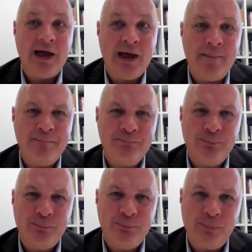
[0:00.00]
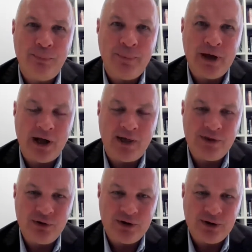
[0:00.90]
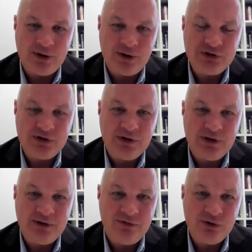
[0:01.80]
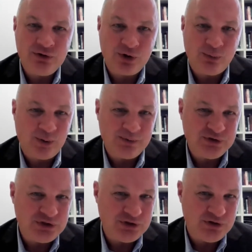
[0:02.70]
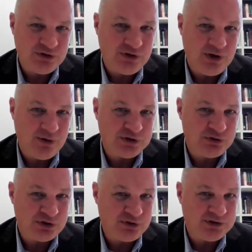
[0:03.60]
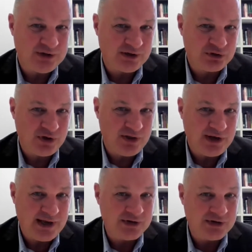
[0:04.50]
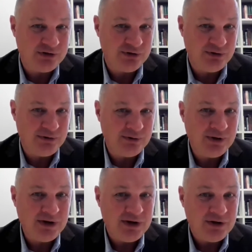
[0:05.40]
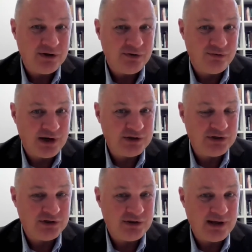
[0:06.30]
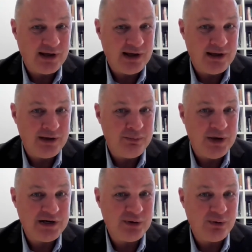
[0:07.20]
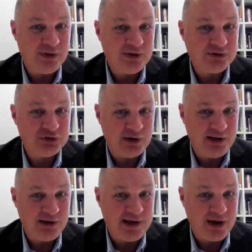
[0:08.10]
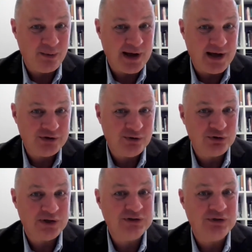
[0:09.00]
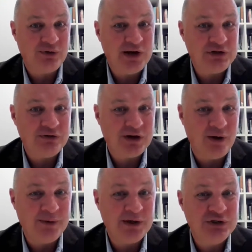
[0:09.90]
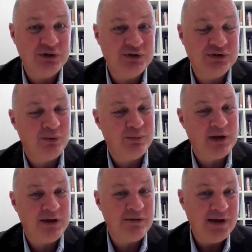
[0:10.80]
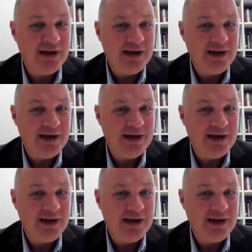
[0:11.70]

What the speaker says: But I think you can imagine that if you took a proposition to the US Treasury Secretary that he had to front a meeting with his Australian counterpart to address a range of economic issues, there would be